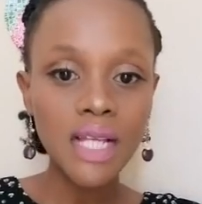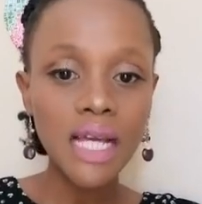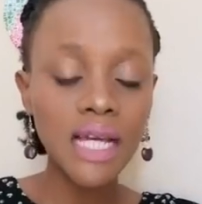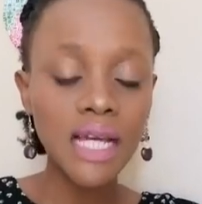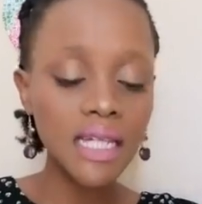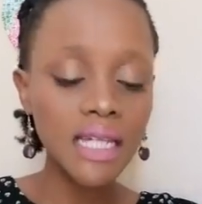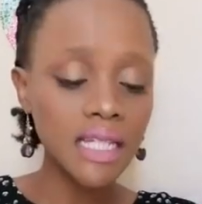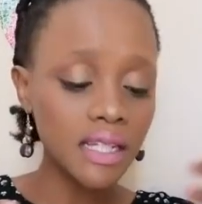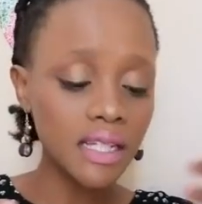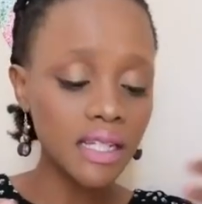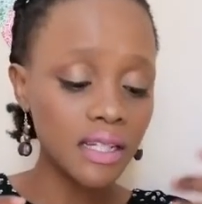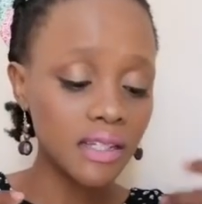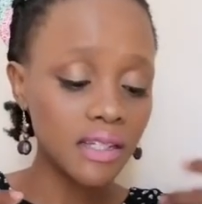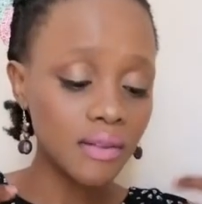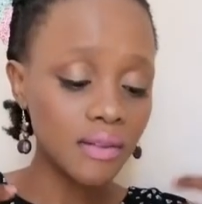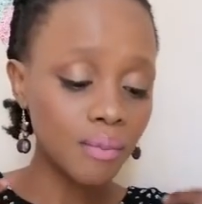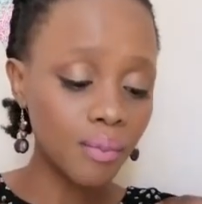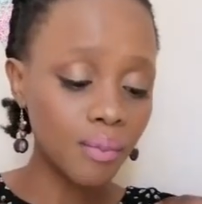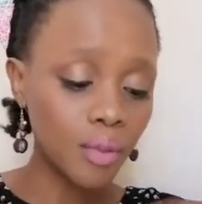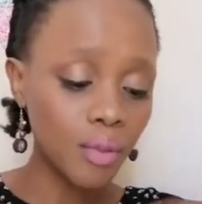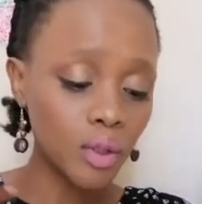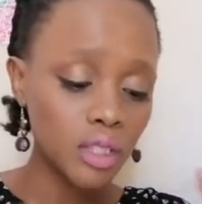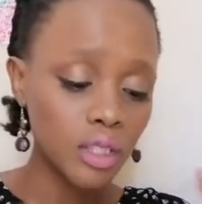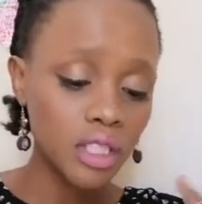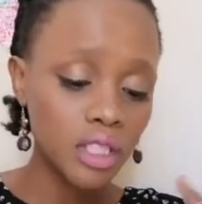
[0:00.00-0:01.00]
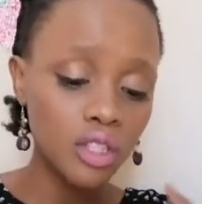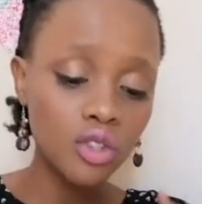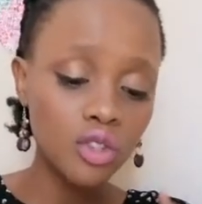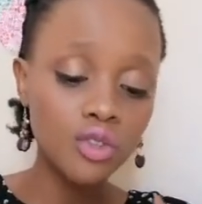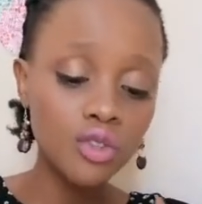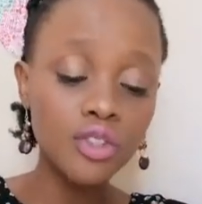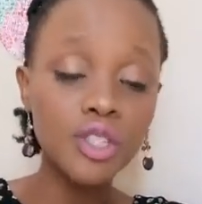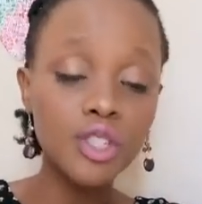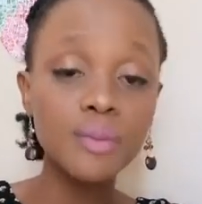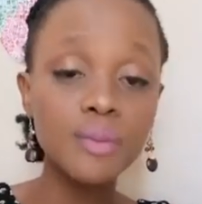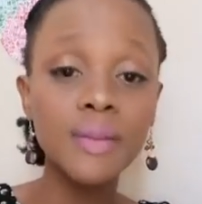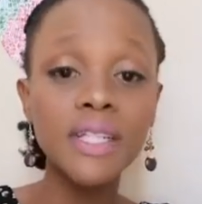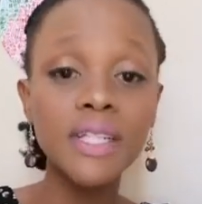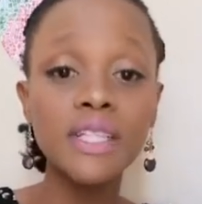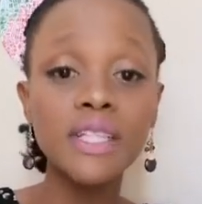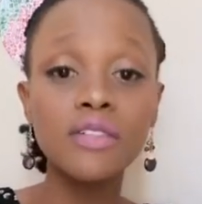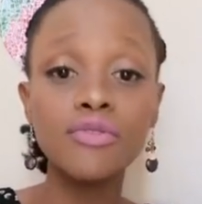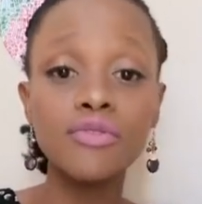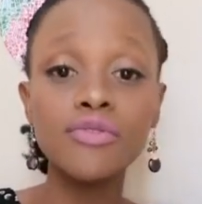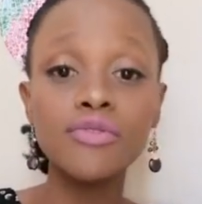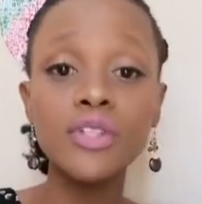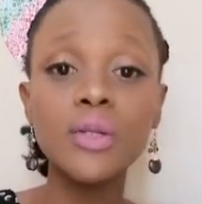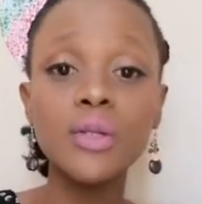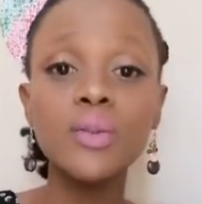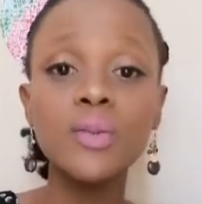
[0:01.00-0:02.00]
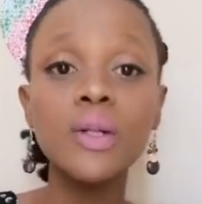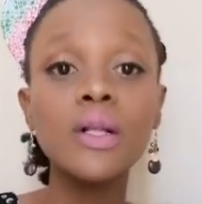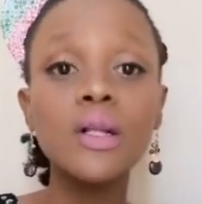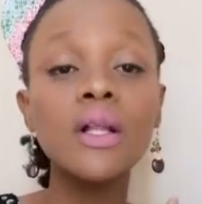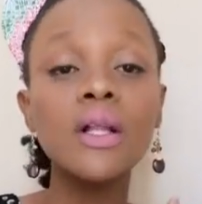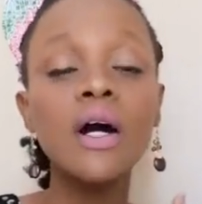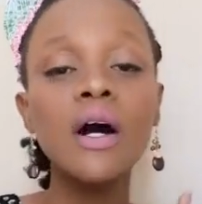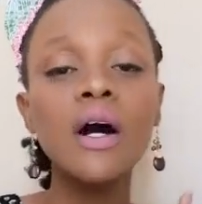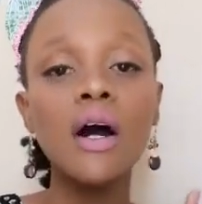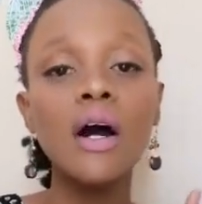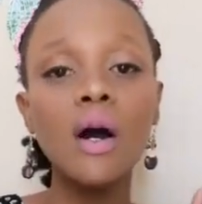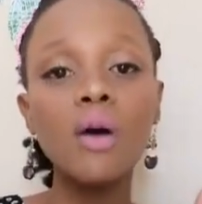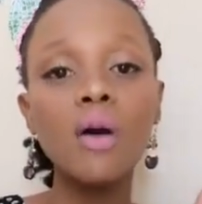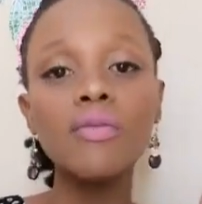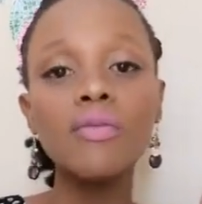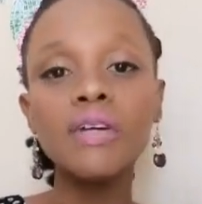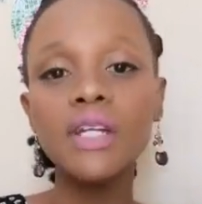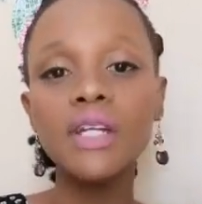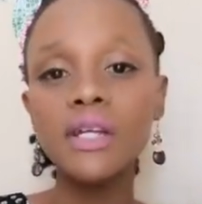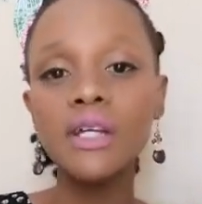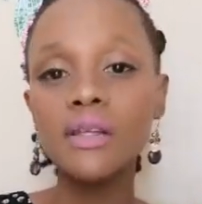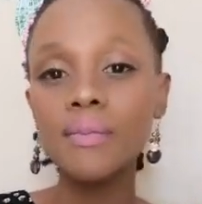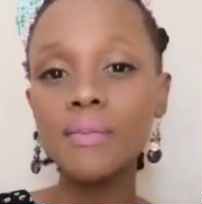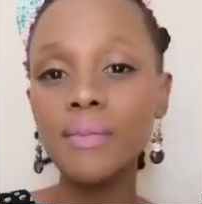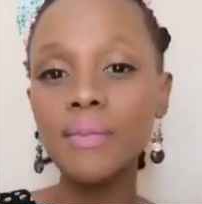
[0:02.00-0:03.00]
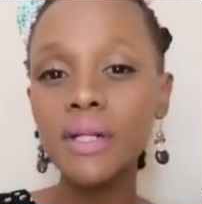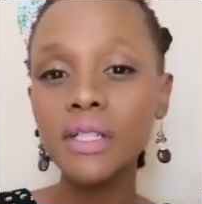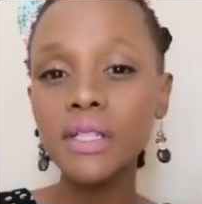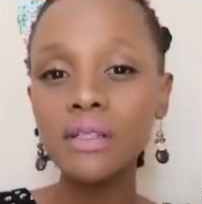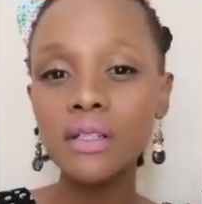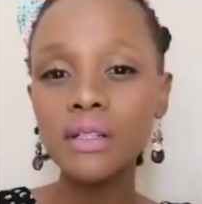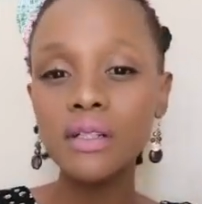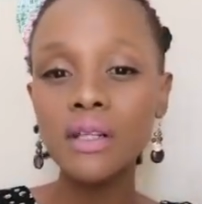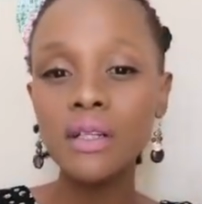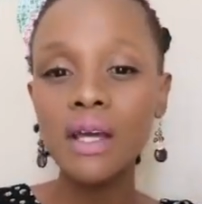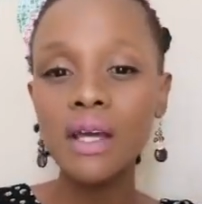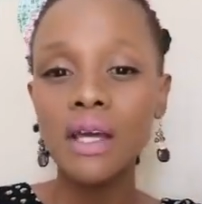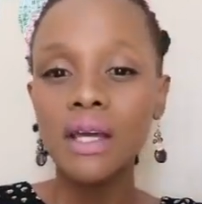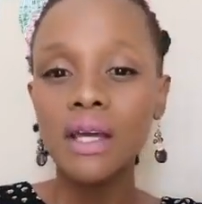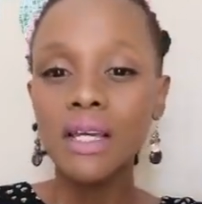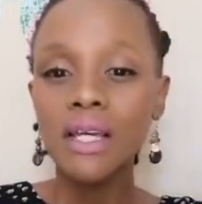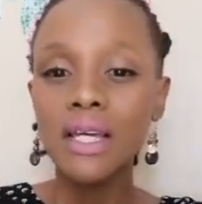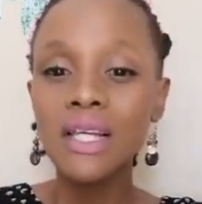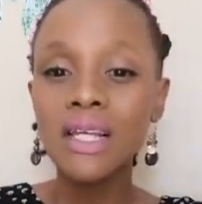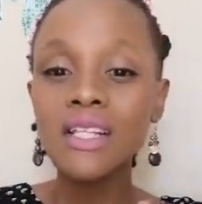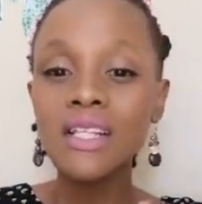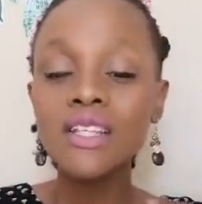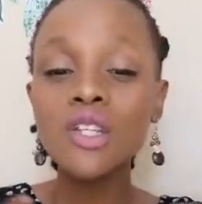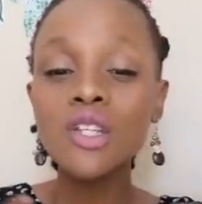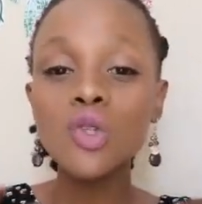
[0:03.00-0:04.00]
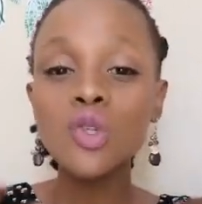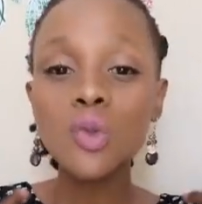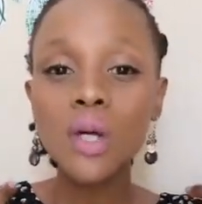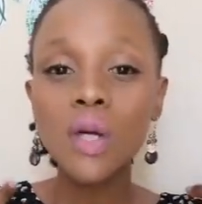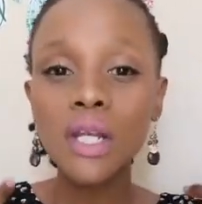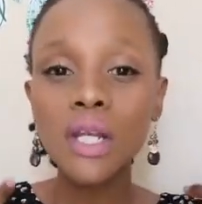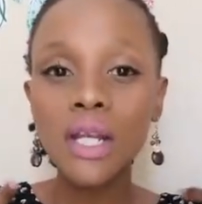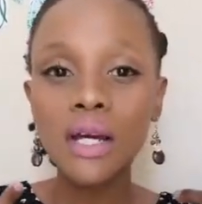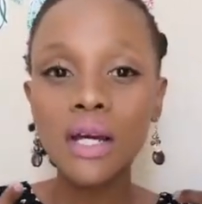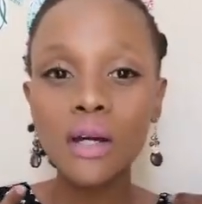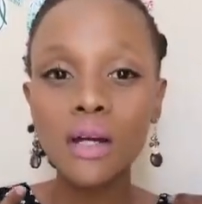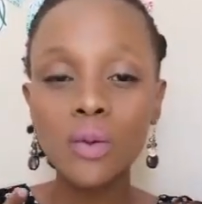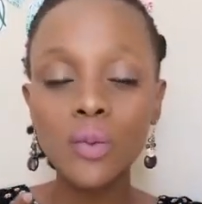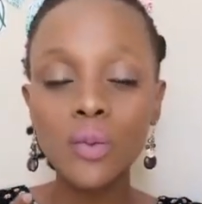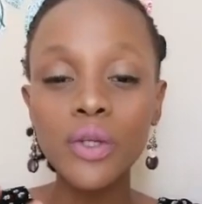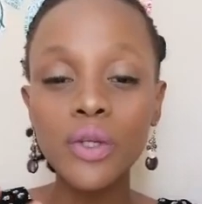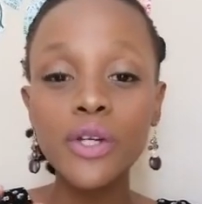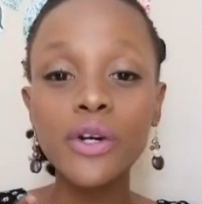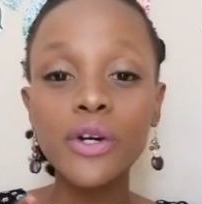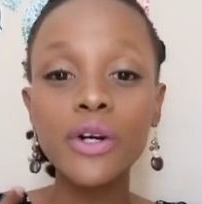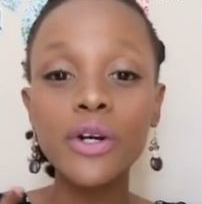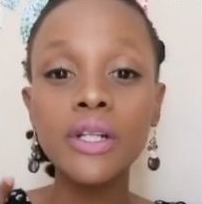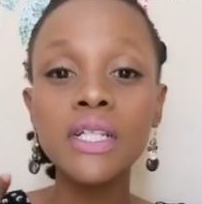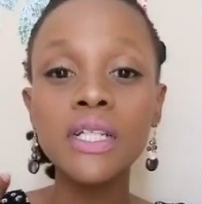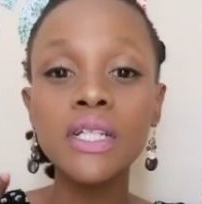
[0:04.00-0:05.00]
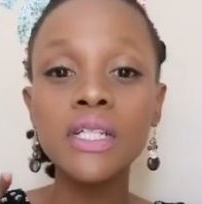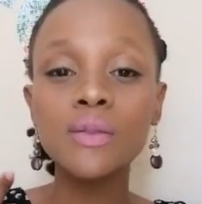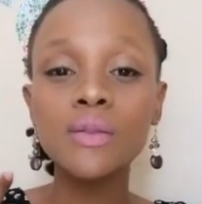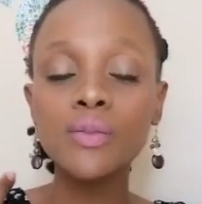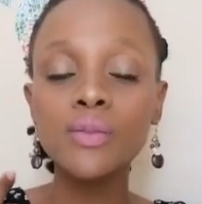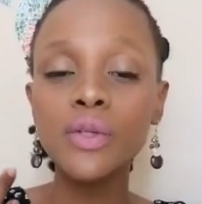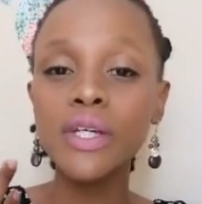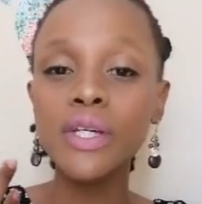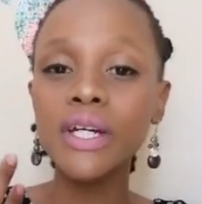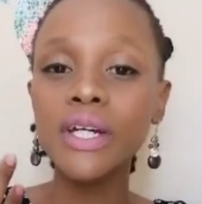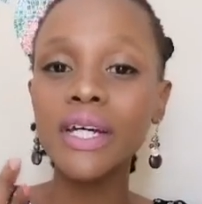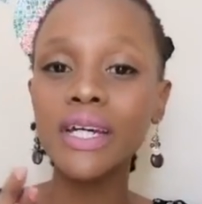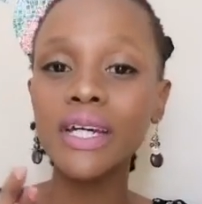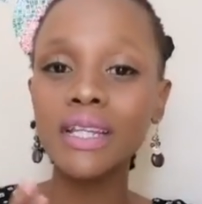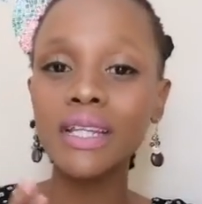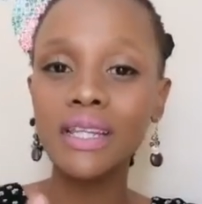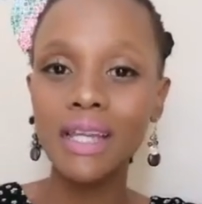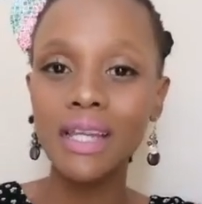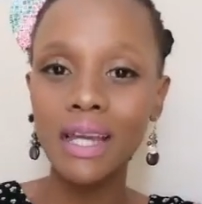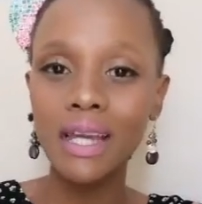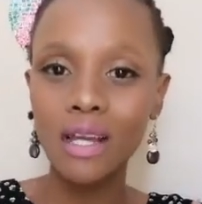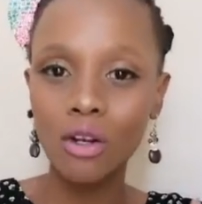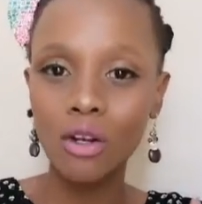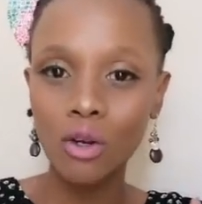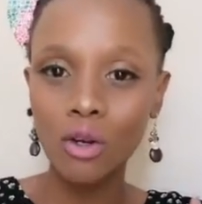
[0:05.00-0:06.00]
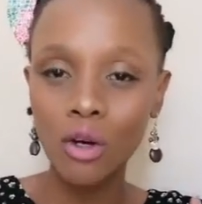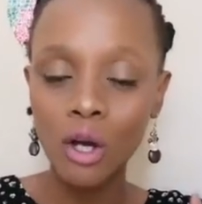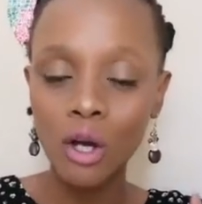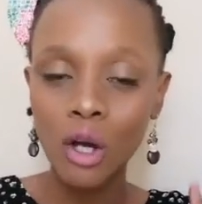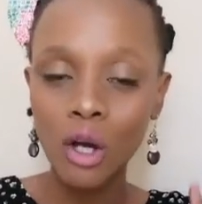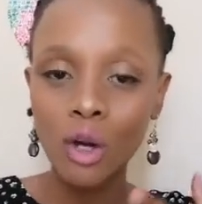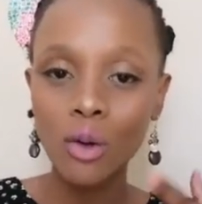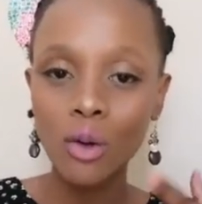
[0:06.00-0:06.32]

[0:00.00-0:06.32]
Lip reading: And it is important to respect the free will of another person. In Setswana, we call it boikgethelo.